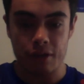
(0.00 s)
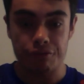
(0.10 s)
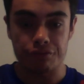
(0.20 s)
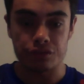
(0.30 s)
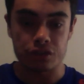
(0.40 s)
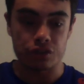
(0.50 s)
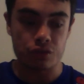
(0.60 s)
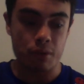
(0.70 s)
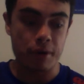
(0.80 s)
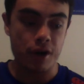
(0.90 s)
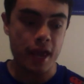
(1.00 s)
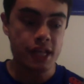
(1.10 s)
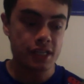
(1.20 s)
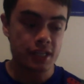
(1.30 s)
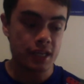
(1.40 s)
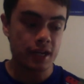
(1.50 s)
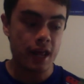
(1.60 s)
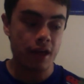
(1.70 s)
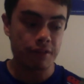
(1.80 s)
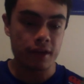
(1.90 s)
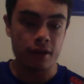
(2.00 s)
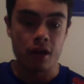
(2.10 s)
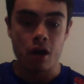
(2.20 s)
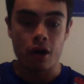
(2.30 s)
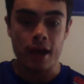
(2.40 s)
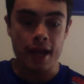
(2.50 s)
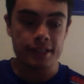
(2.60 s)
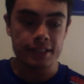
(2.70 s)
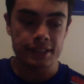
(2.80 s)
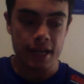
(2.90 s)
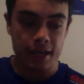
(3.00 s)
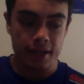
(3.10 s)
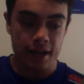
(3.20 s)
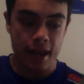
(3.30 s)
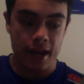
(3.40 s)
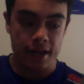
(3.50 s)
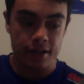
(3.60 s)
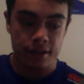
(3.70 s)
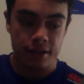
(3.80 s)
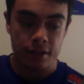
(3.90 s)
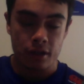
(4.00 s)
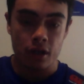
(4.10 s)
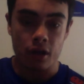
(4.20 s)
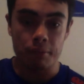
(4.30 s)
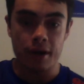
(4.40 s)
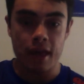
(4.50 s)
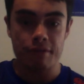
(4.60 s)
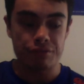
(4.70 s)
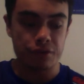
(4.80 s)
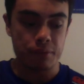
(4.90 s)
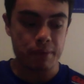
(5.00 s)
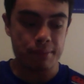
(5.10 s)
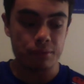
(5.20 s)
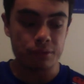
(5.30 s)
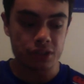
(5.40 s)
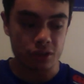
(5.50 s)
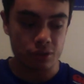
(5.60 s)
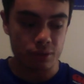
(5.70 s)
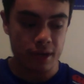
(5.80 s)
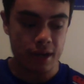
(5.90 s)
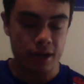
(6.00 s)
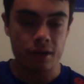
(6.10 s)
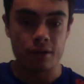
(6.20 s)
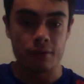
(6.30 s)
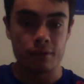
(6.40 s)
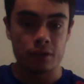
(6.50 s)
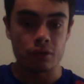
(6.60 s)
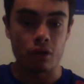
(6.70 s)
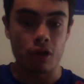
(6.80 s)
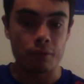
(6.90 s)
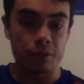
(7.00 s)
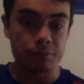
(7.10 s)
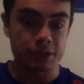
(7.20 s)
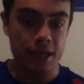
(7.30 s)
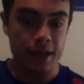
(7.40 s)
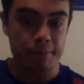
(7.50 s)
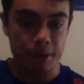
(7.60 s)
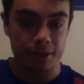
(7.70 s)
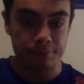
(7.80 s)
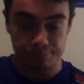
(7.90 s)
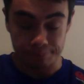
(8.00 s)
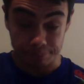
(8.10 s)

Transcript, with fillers: David Fusitua, but I had to get it out there. I had to say it, and I'm going to have a few people disagree and not like what I'm saying. But,